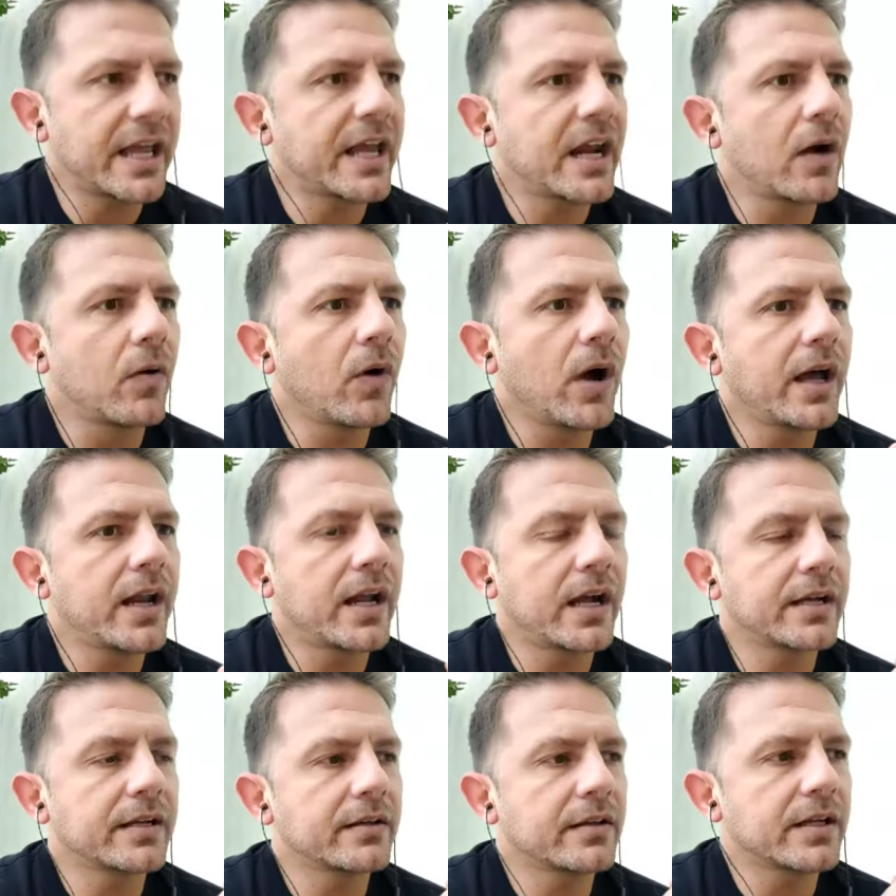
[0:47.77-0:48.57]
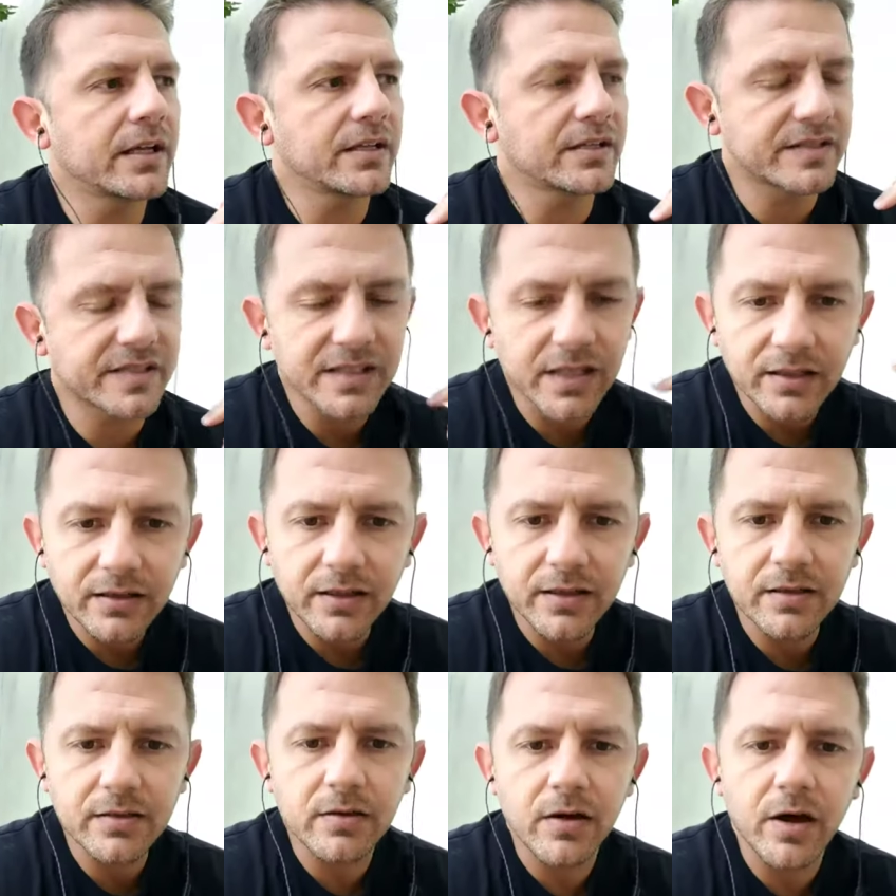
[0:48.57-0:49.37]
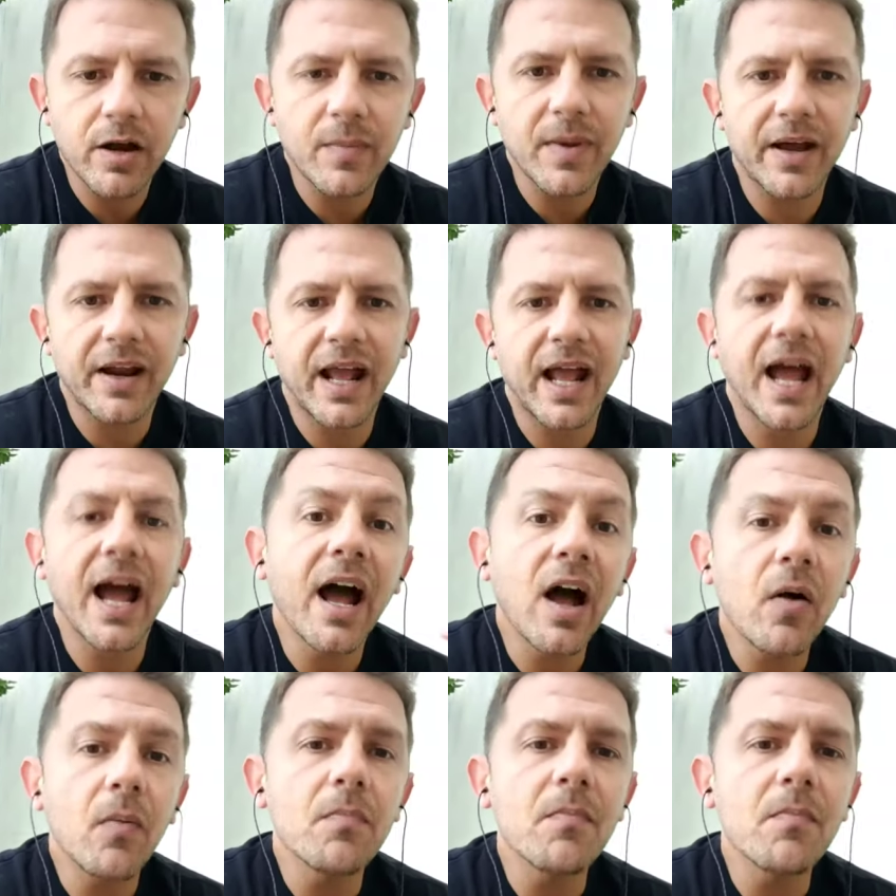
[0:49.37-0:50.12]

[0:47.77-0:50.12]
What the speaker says: And I suddenly thought about how